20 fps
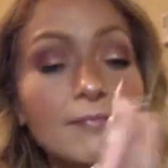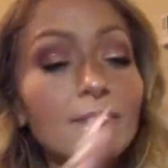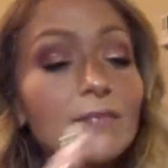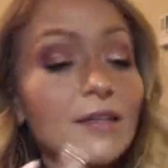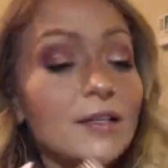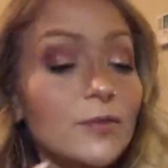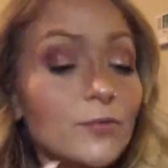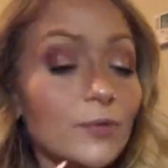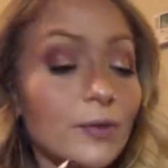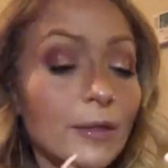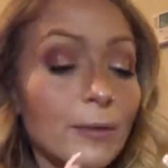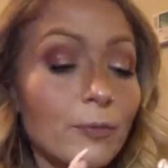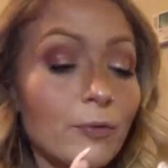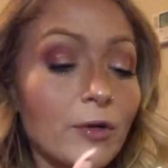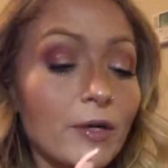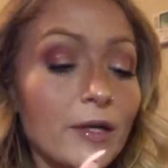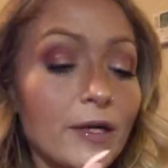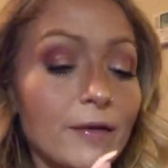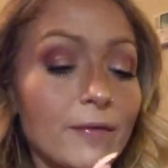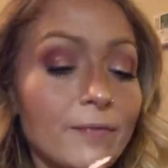That's really
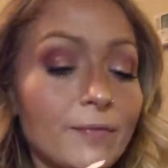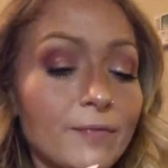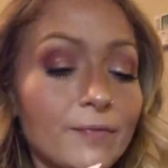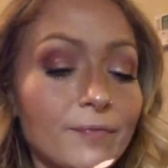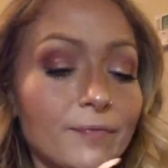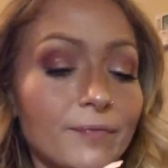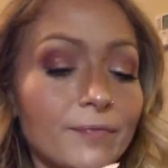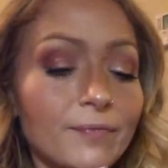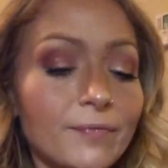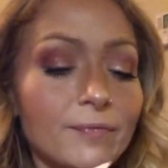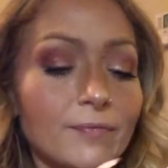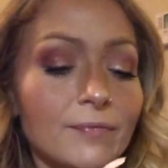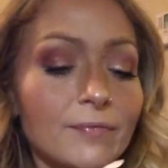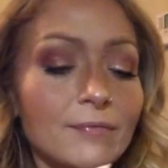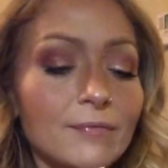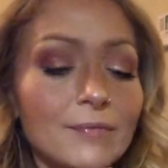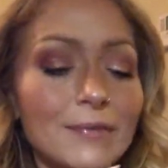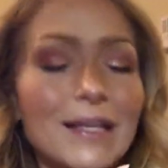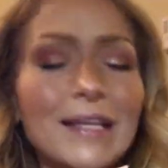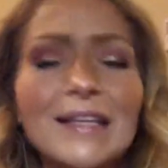pretty.
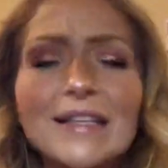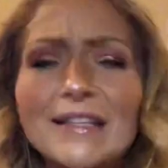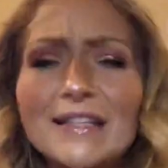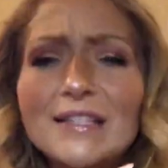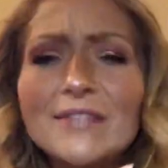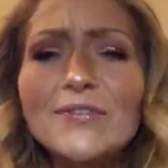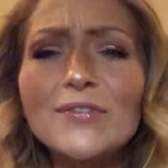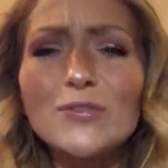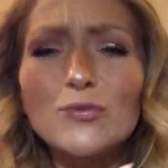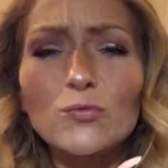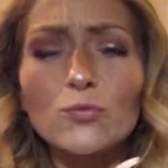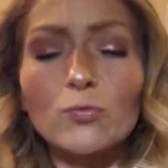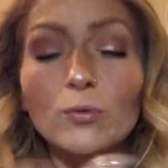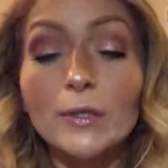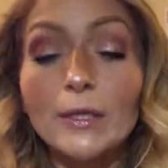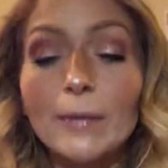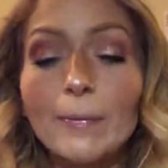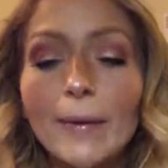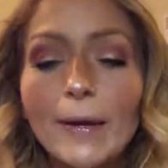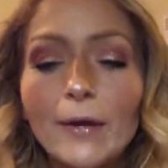This feels
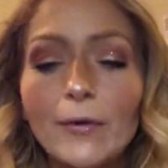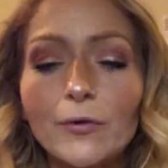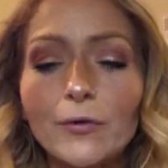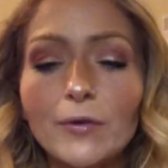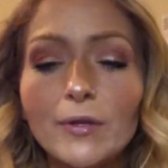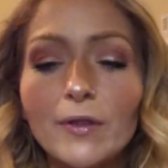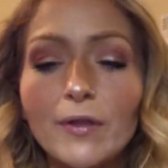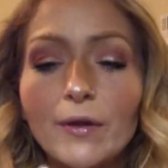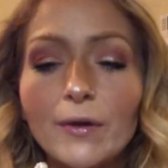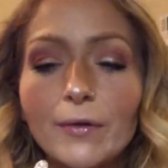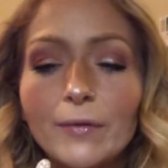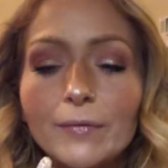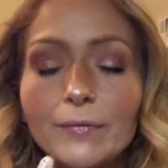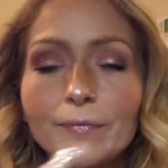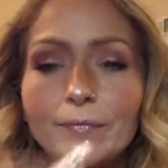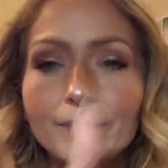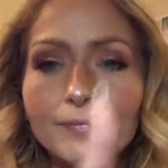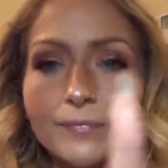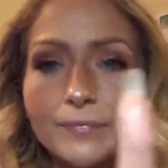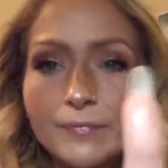really powdery though.
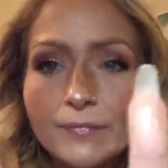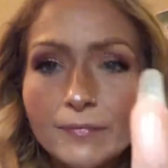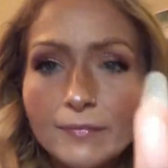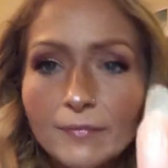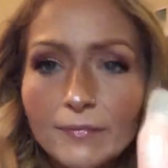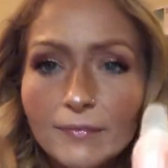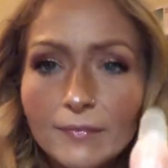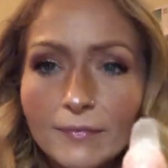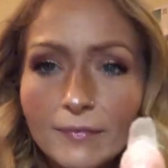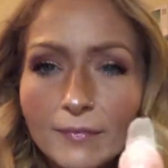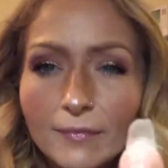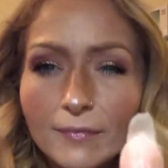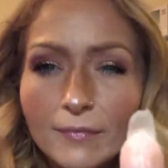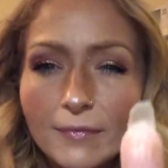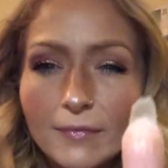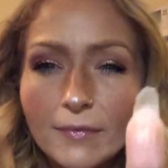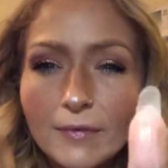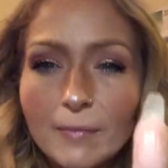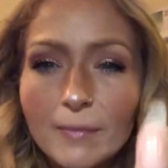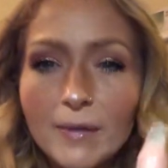
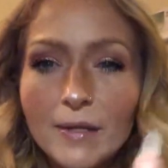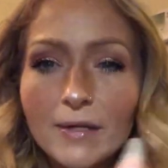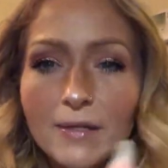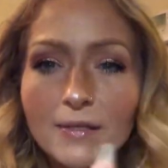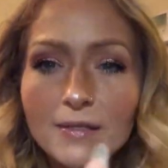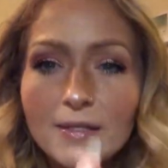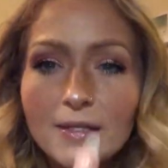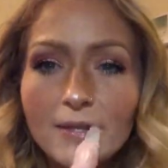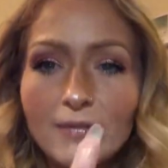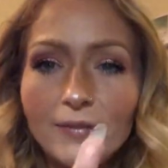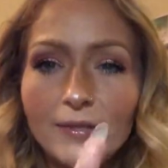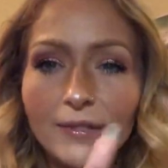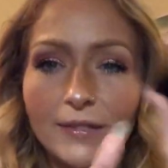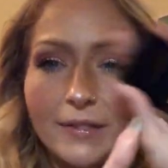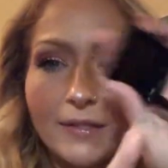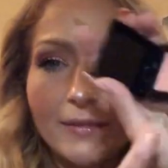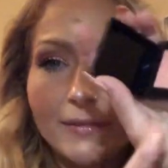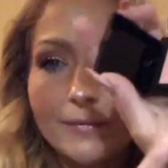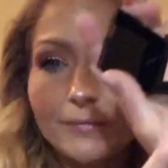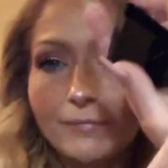I mean, it does have like
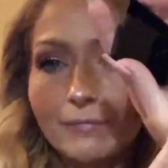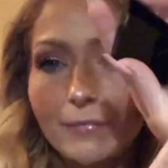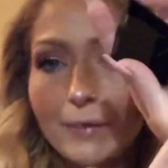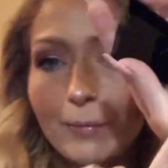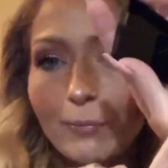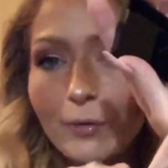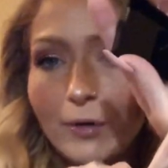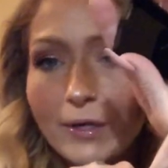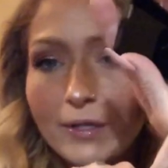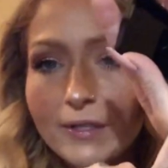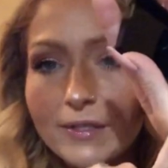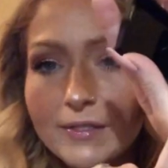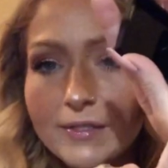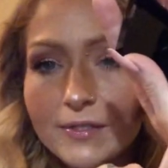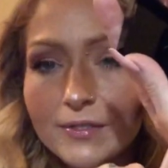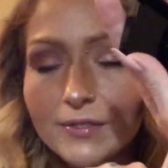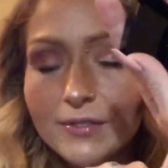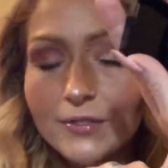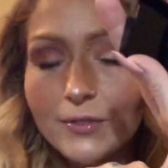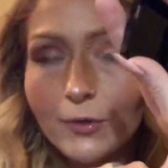a, my brightness
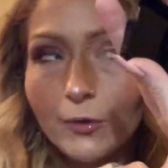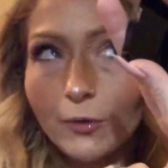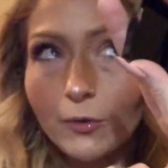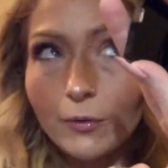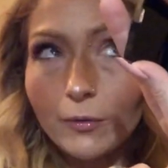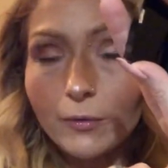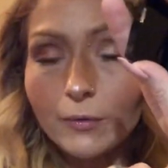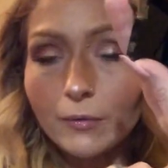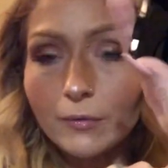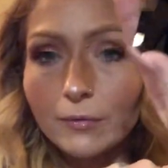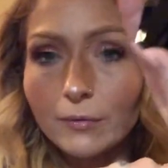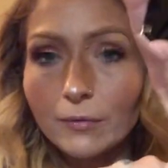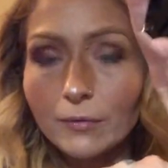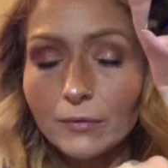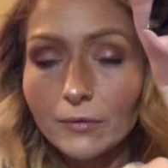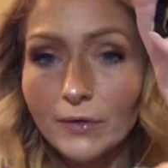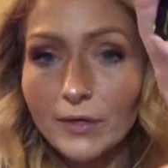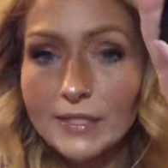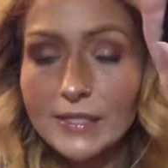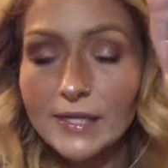is so
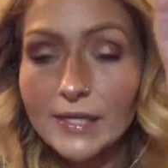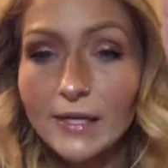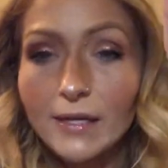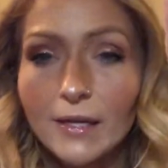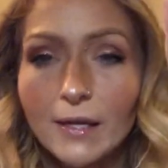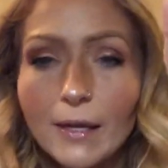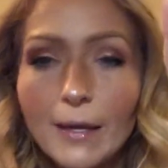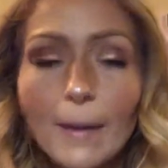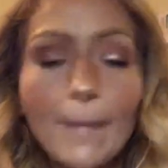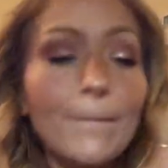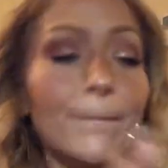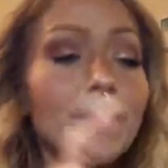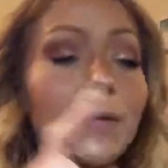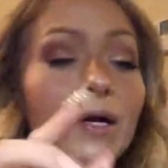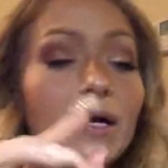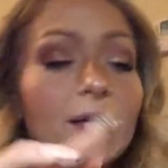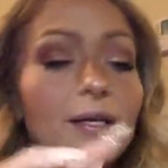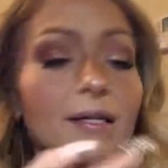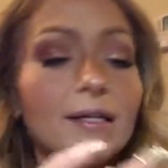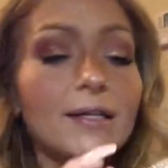crazy,
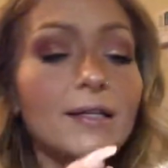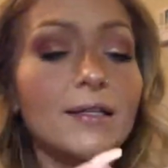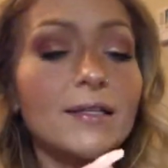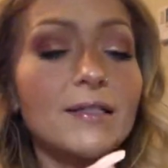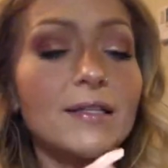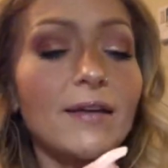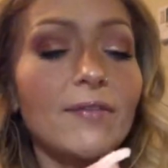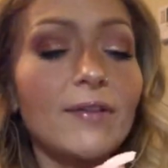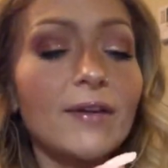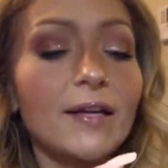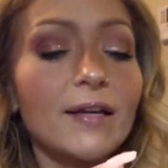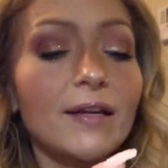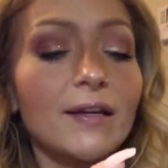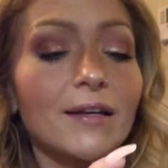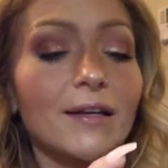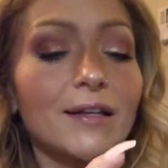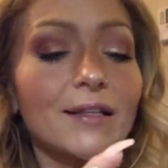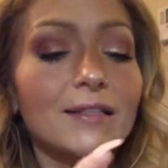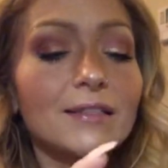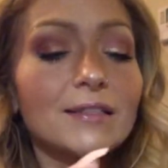but it does have like a
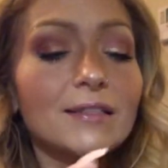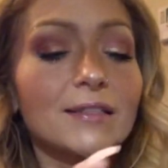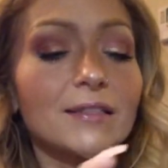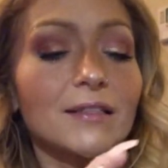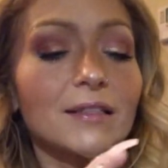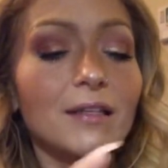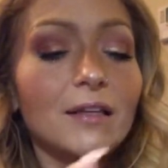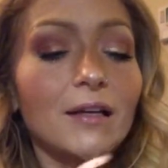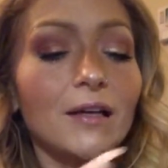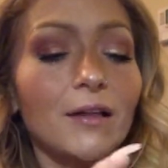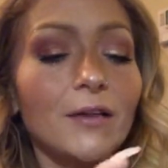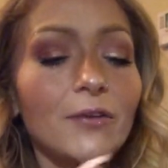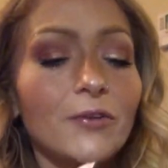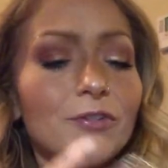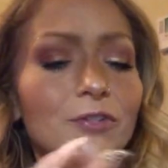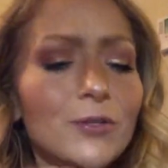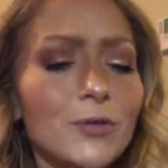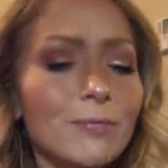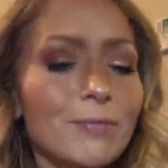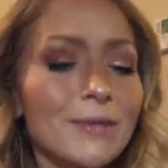nice color
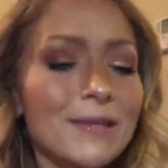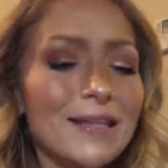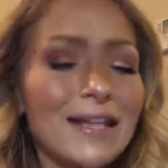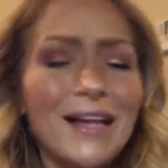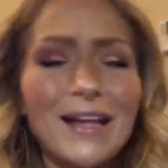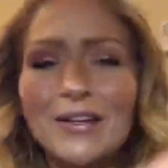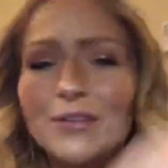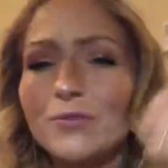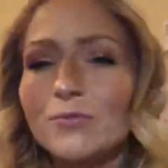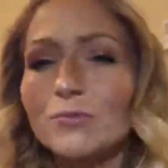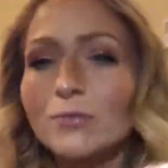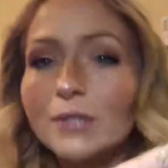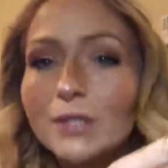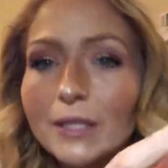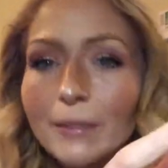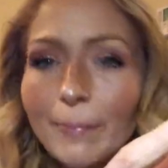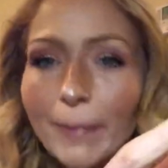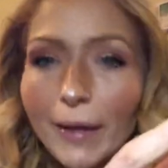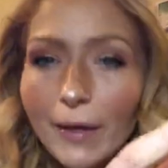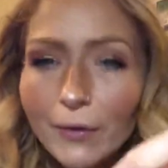to it, but that is really
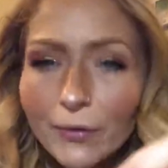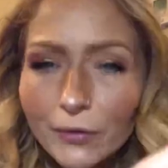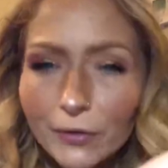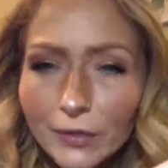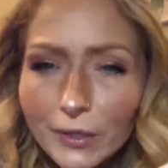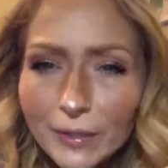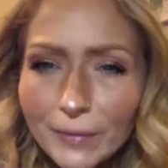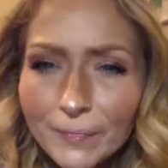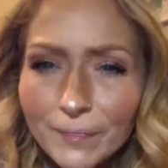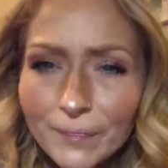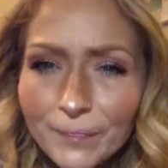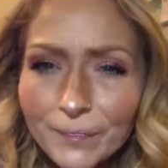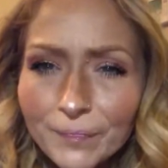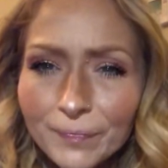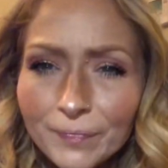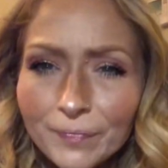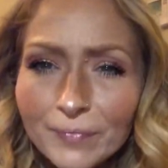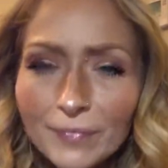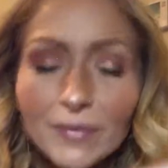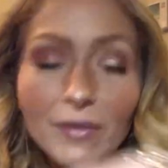powdery.
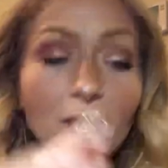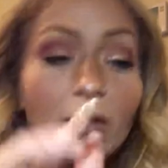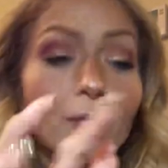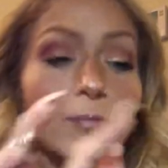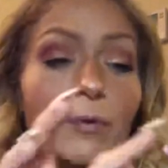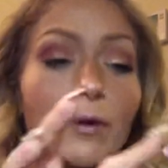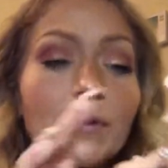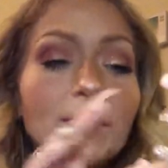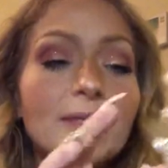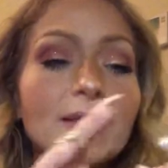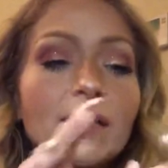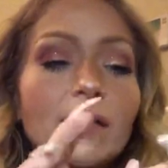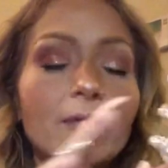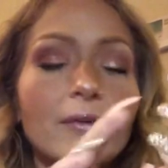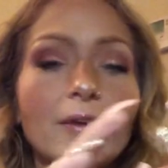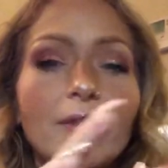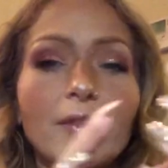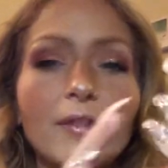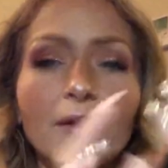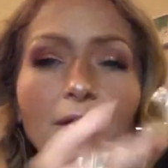You can probably see it
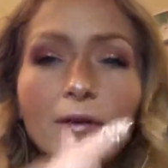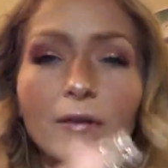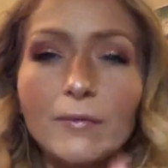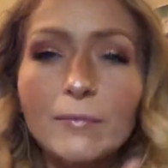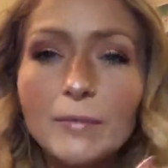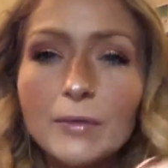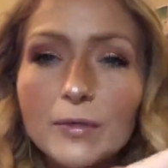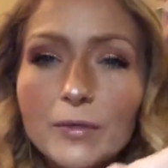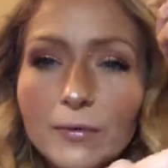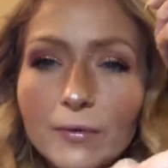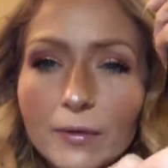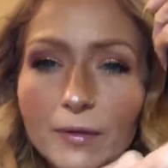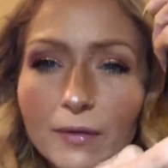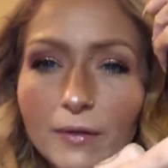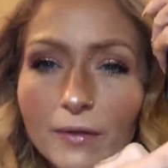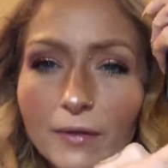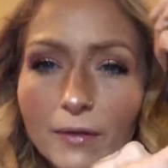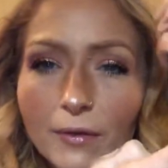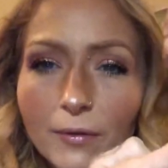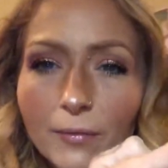right there. Let me do it,
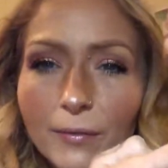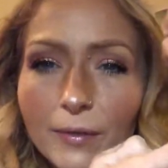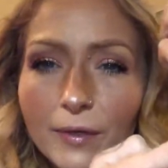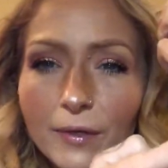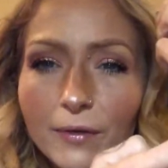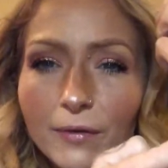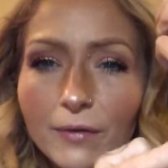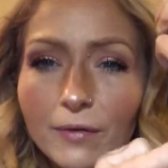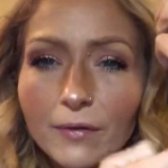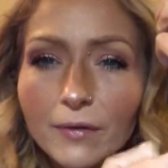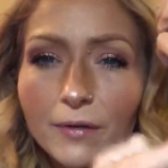another one here.